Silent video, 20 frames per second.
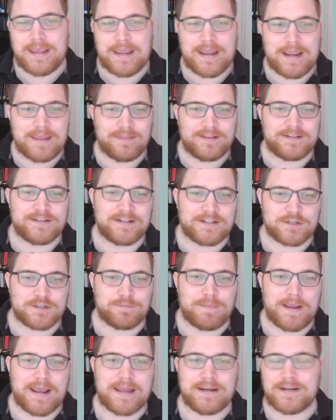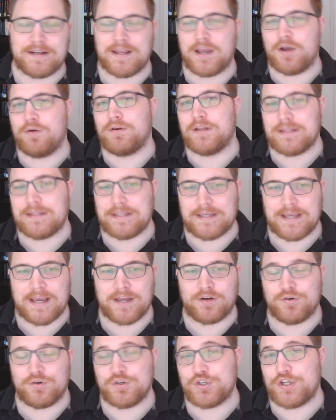and let's expand it out in the
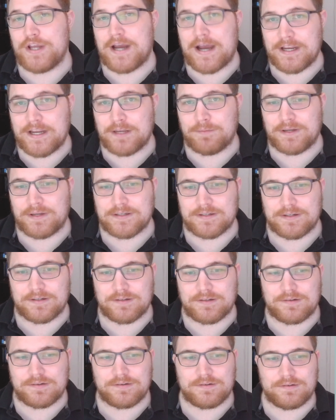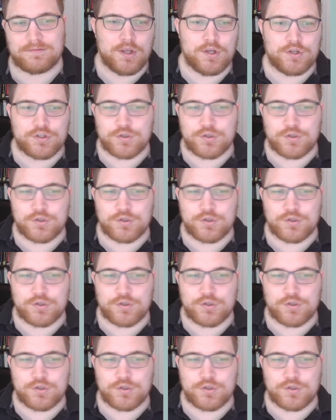energy eigenbasis.